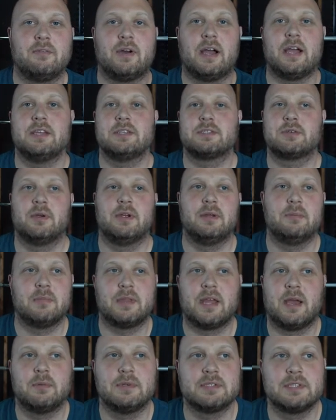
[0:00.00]
of ice cream
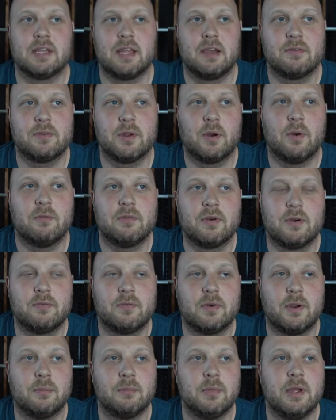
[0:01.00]
that was left over
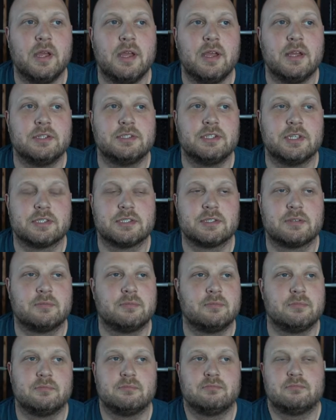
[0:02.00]
from just
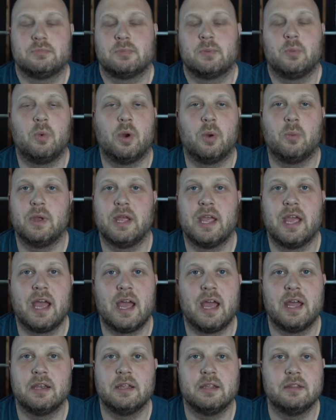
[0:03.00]
what we
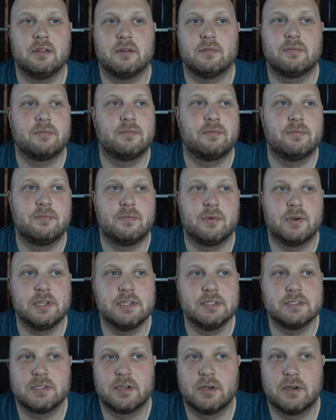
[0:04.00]
had in the
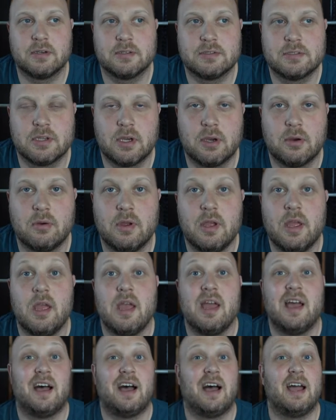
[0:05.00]
freezer. So
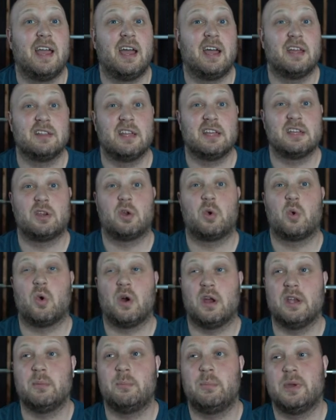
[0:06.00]
I had like
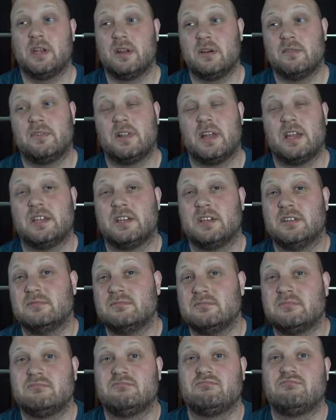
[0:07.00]
quite a bit of like
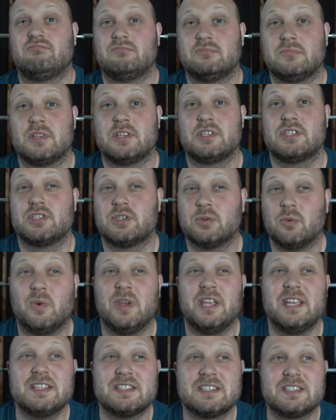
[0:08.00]

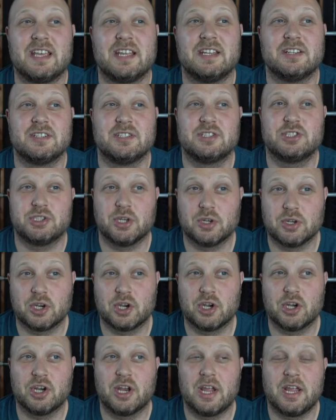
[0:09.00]
sweets and
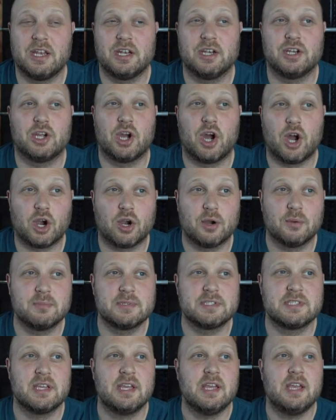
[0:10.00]
sugar and
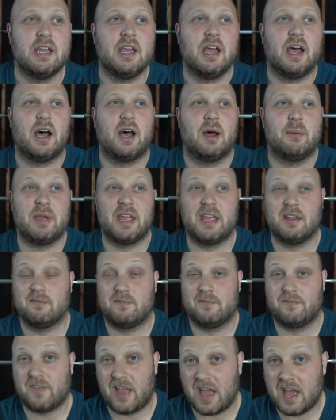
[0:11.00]
carbs and
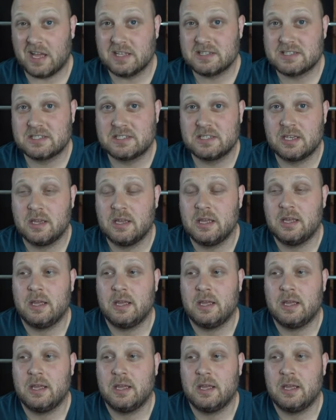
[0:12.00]
fats,